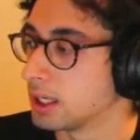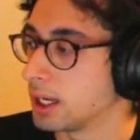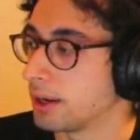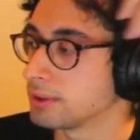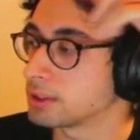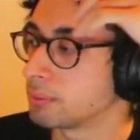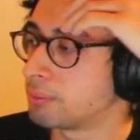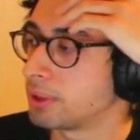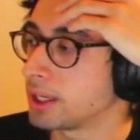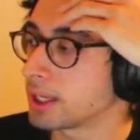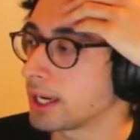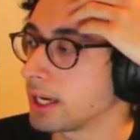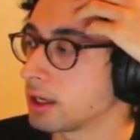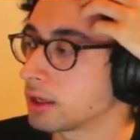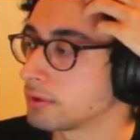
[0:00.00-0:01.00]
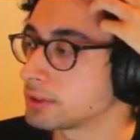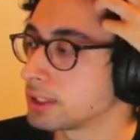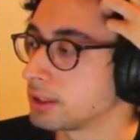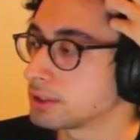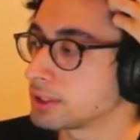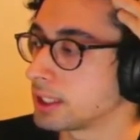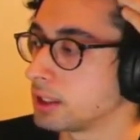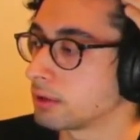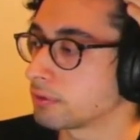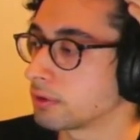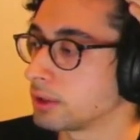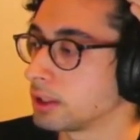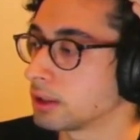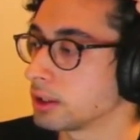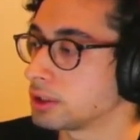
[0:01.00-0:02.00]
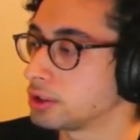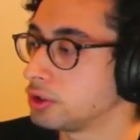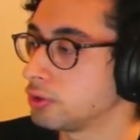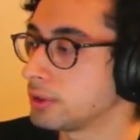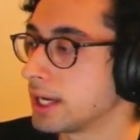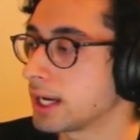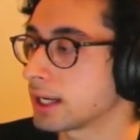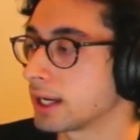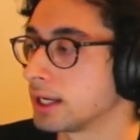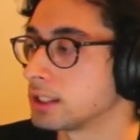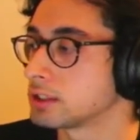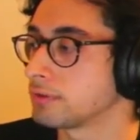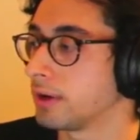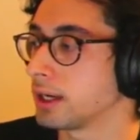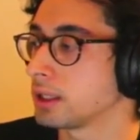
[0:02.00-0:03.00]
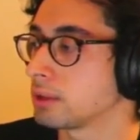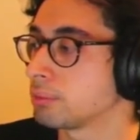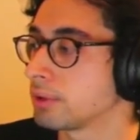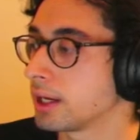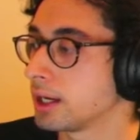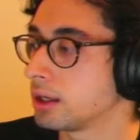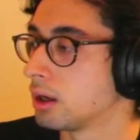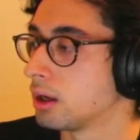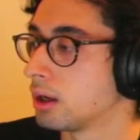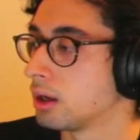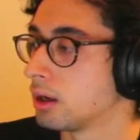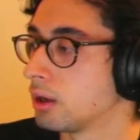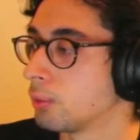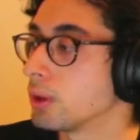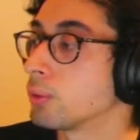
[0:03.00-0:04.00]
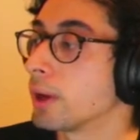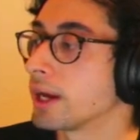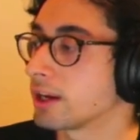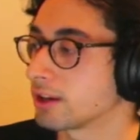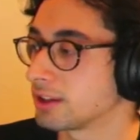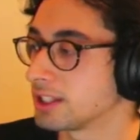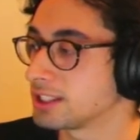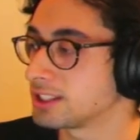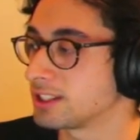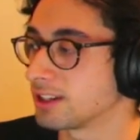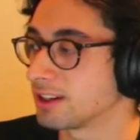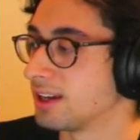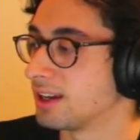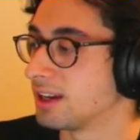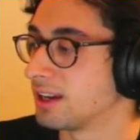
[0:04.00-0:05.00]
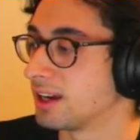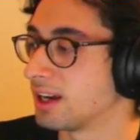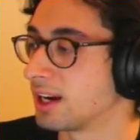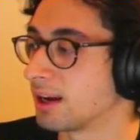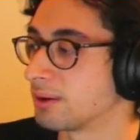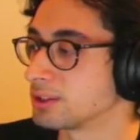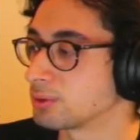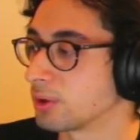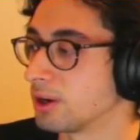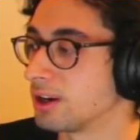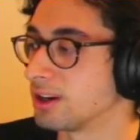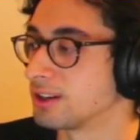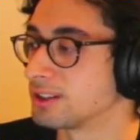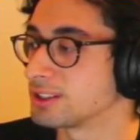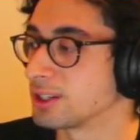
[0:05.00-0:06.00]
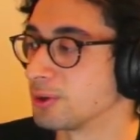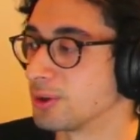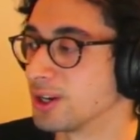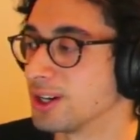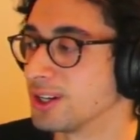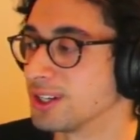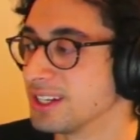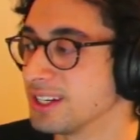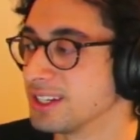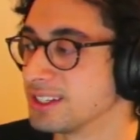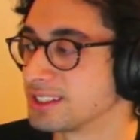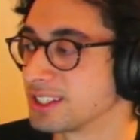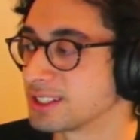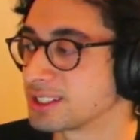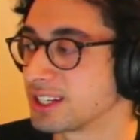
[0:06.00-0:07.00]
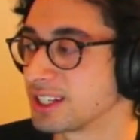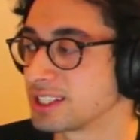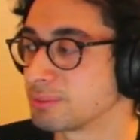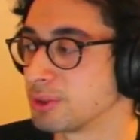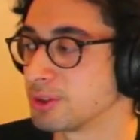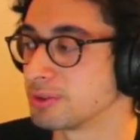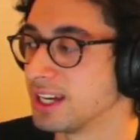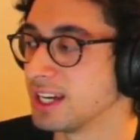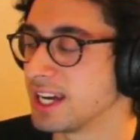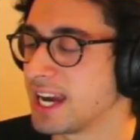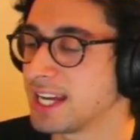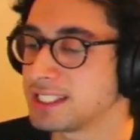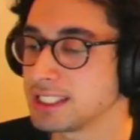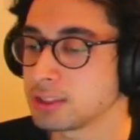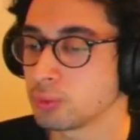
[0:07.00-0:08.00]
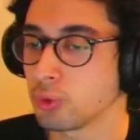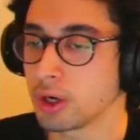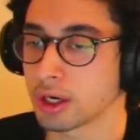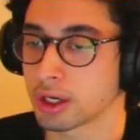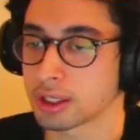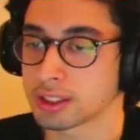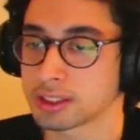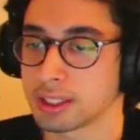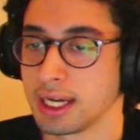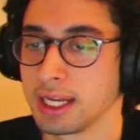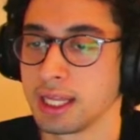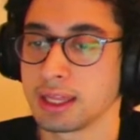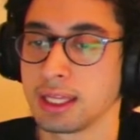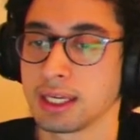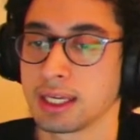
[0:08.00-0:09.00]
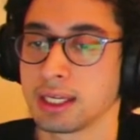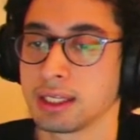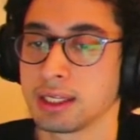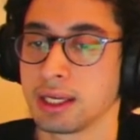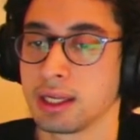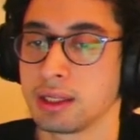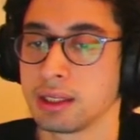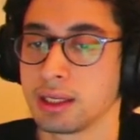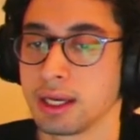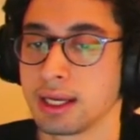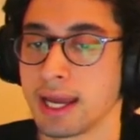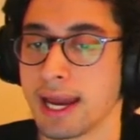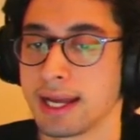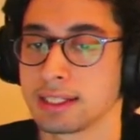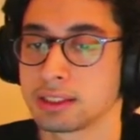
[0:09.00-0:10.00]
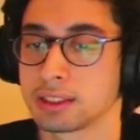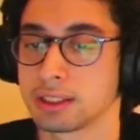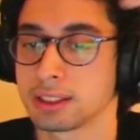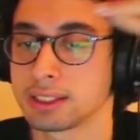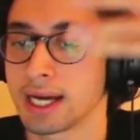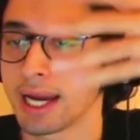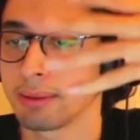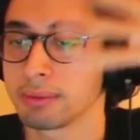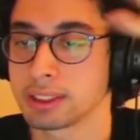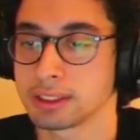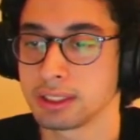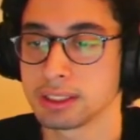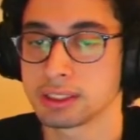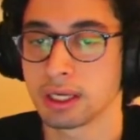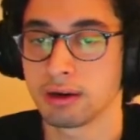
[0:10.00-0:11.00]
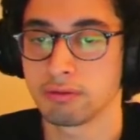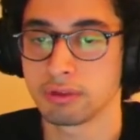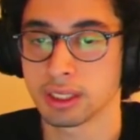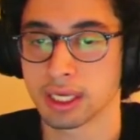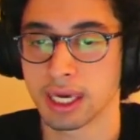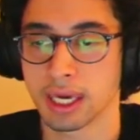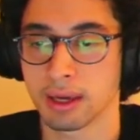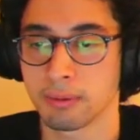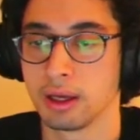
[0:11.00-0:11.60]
I was a big hater of cell shading for nearly 2 decades. Finally played Wind Waker this year, and I was wrong. So wrong. Cell shading is beautiful. It just works, and I think it adds to the timelessness of the game.